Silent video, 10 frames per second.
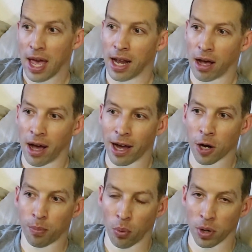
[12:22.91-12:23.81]
at a
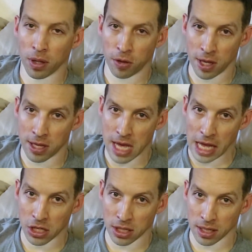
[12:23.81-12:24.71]
higher point than the
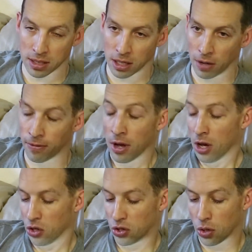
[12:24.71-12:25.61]
engine itself.
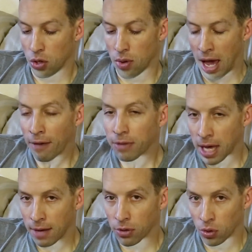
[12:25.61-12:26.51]
So you have to
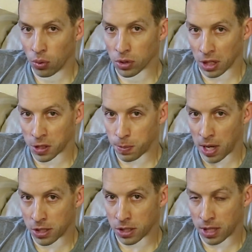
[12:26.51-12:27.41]
have a coolant
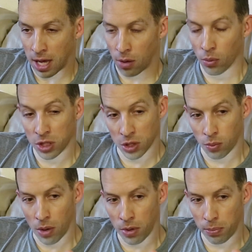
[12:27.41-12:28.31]
expansion tank, which is
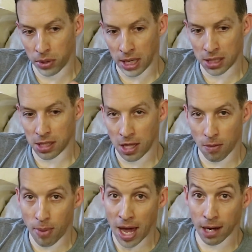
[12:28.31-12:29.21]
what we placed in the
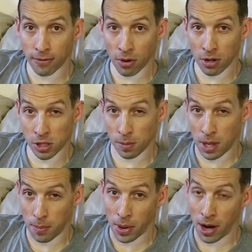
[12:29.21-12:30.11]
back of our engine
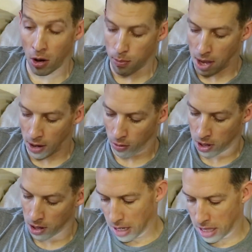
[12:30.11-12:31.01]
bay by our
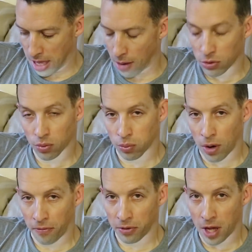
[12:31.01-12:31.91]
battery. And that was
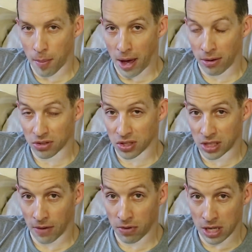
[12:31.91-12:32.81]
roughly about
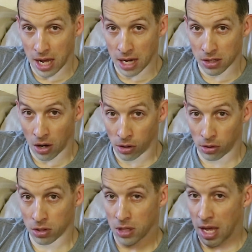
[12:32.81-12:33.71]

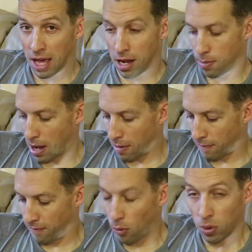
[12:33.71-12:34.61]
$78 and about
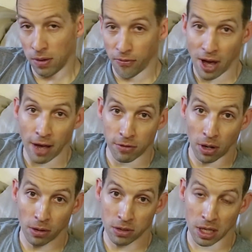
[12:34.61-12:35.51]

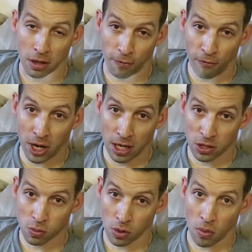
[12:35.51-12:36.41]
$45 in the
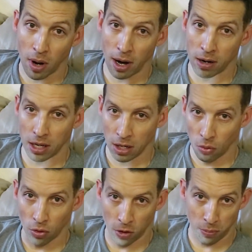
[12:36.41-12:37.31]
fittings required in
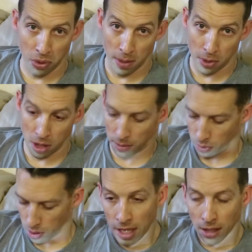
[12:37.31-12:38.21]
order to plumb it up.
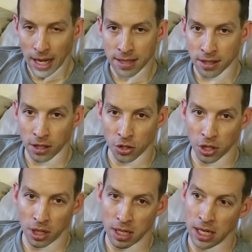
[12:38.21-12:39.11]
And the last thing that you're
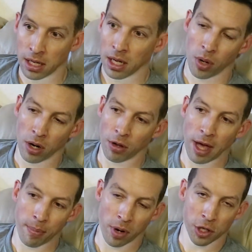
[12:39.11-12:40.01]
going to need when all
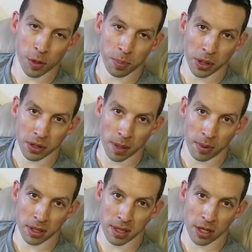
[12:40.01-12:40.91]
that pressure builds up
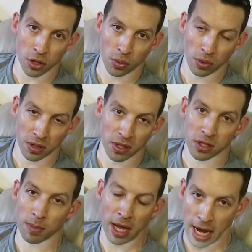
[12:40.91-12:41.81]
inside your coolant
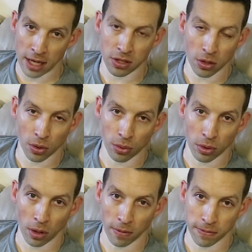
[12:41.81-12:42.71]
system, it has to go to
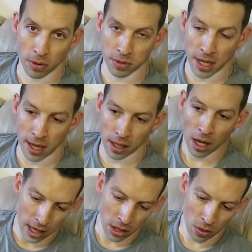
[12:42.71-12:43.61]
an overflow tank.
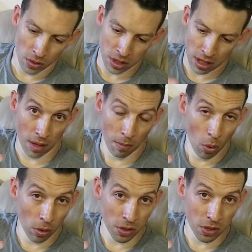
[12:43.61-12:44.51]
I use a
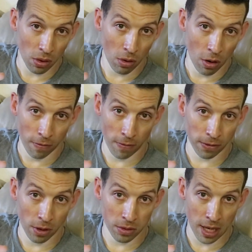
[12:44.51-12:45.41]
Moriso
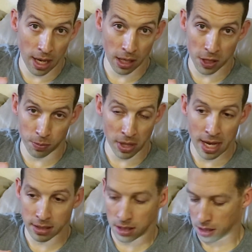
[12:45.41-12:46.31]
overflow tank. It's
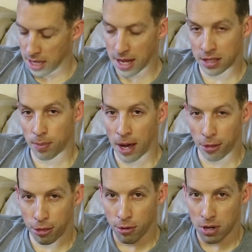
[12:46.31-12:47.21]
plastic, and that's
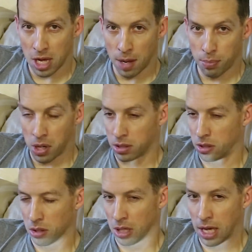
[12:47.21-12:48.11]
about $38.
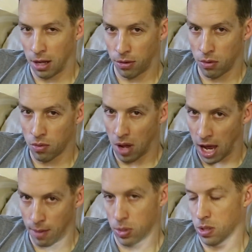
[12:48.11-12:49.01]
You can get it through
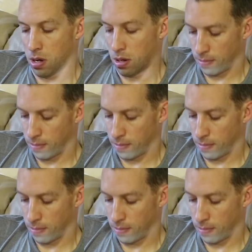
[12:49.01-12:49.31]
Amazon.